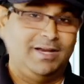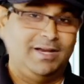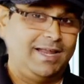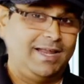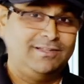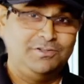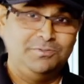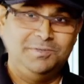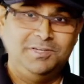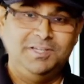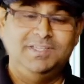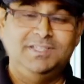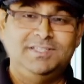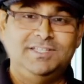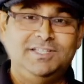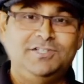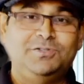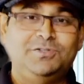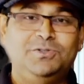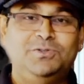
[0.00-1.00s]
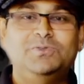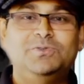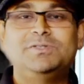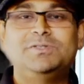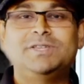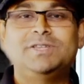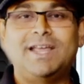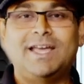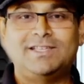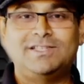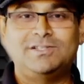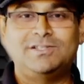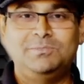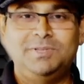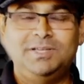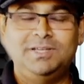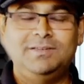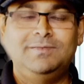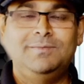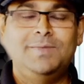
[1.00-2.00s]
It has to be easy to use. It has to
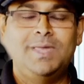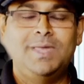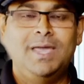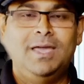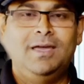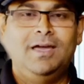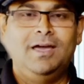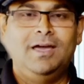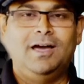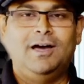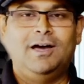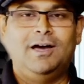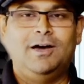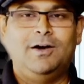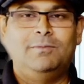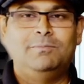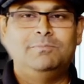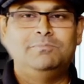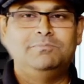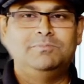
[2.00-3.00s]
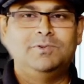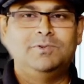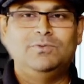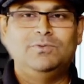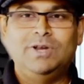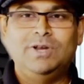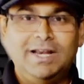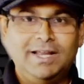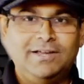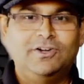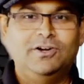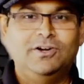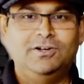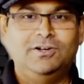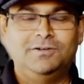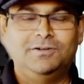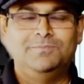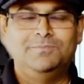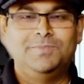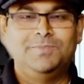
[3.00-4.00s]
be uh, really
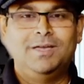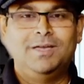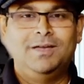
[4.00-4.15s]
good.